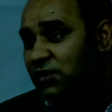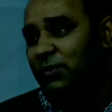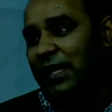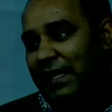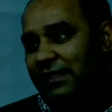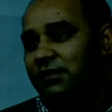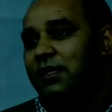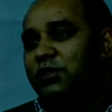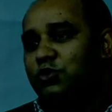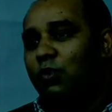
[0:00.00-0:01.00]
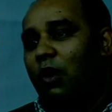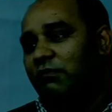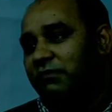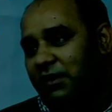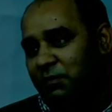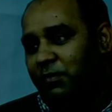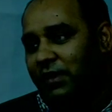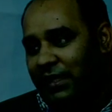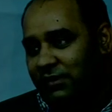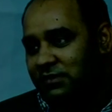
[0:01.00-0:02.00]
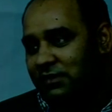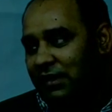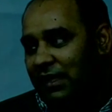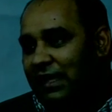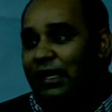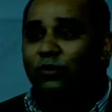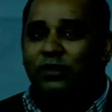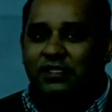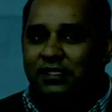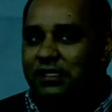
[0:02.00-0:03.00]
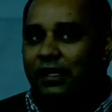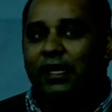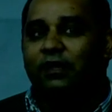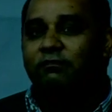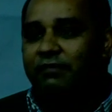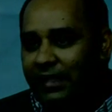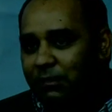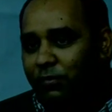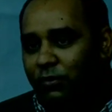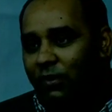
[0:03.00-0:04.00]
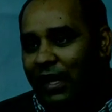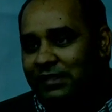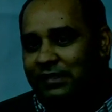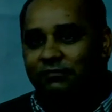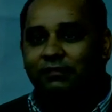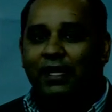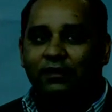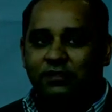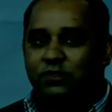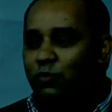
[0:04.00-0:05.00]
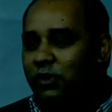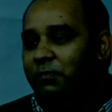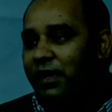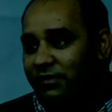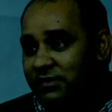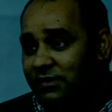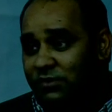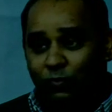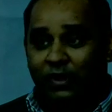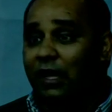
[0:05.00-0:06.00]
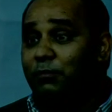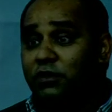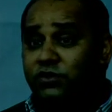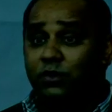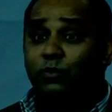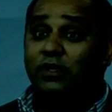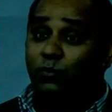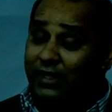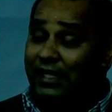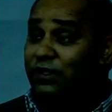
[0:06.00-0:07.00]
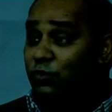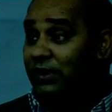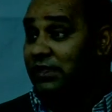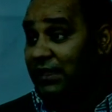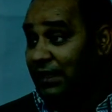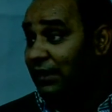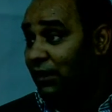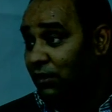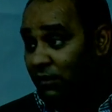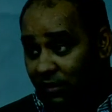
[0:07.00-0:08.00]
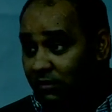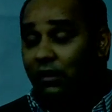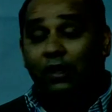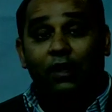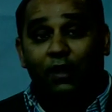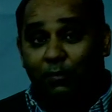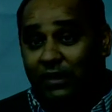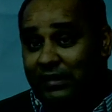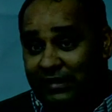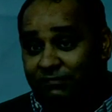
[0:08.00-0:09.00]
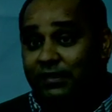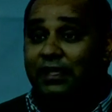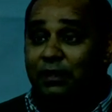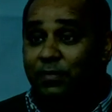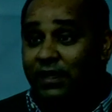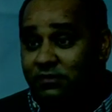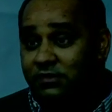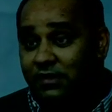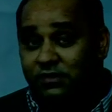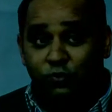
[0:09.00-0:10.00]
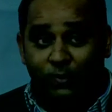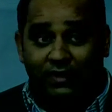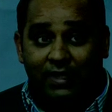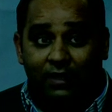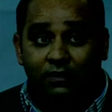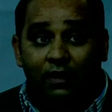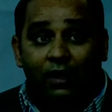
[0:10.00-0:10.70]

right to offer a price. Now, this is again very proactive, and this is what Paris is doing. I'm not sure whether we can do it in India or not, but definitely Paris is doing that.